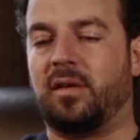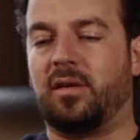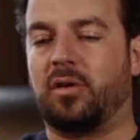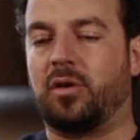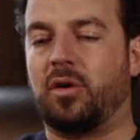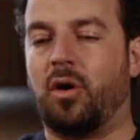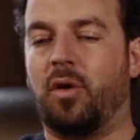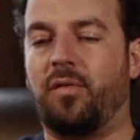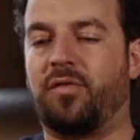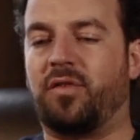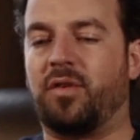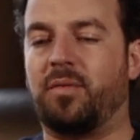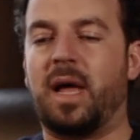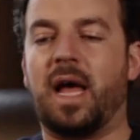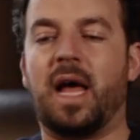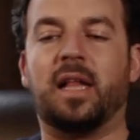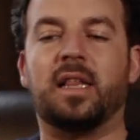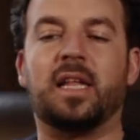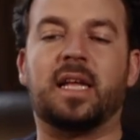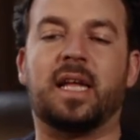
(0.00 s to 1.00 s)
go from
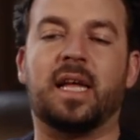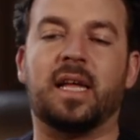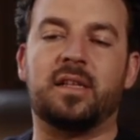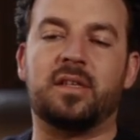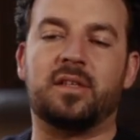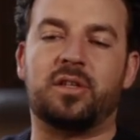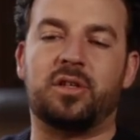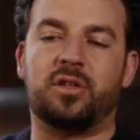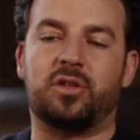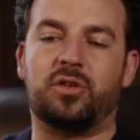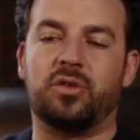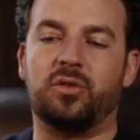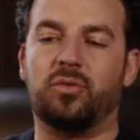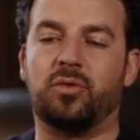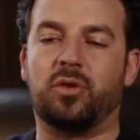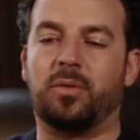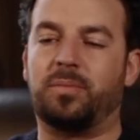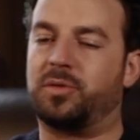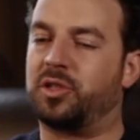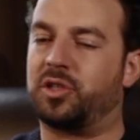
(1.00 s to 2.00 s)
elegant
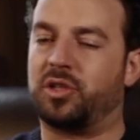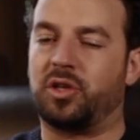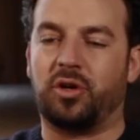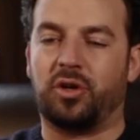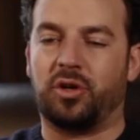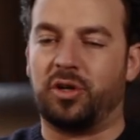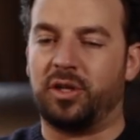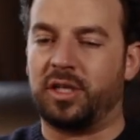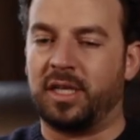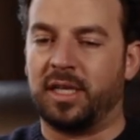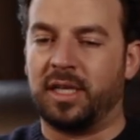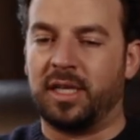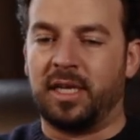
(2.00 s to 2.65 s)
to absurd,